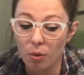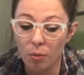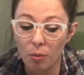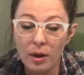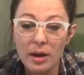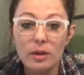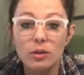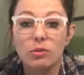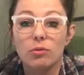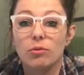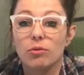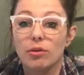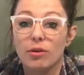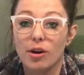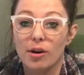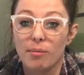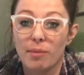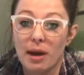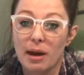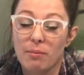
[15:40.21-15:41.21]
weed through
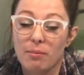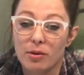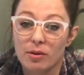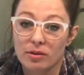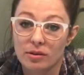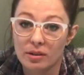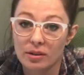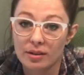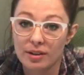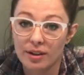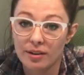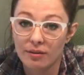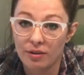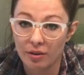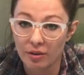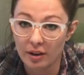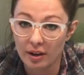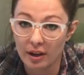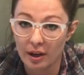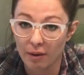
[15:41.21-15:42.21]
your papers and see if you
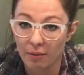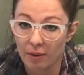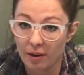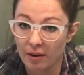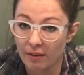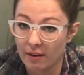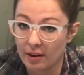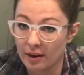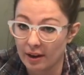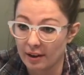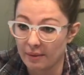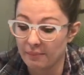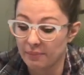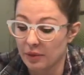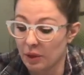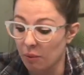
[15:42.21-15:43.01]
can get rid of any.